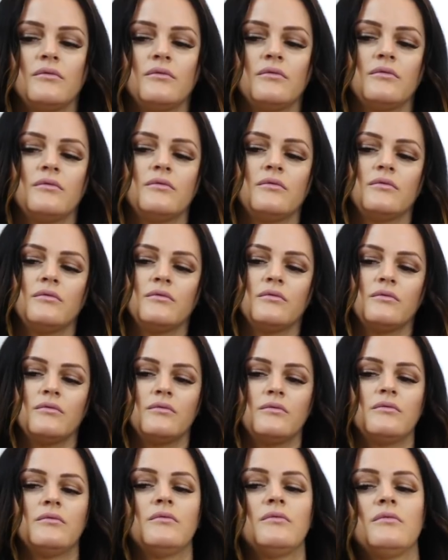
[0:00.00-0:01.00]

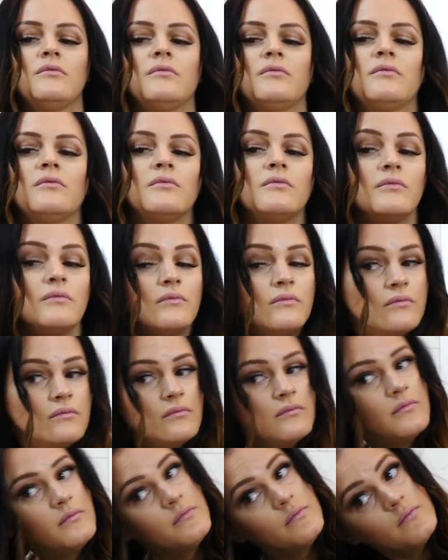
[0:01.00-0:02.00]

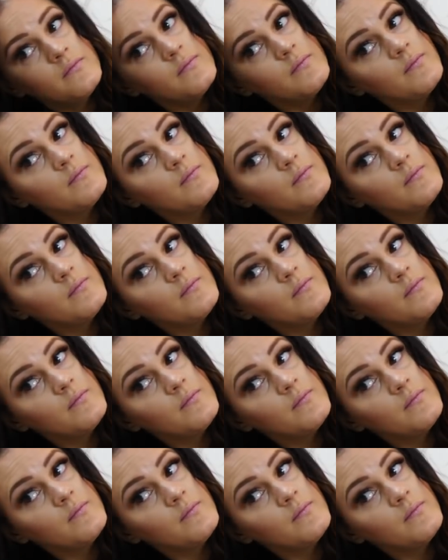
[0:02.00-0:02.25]
(not speaking)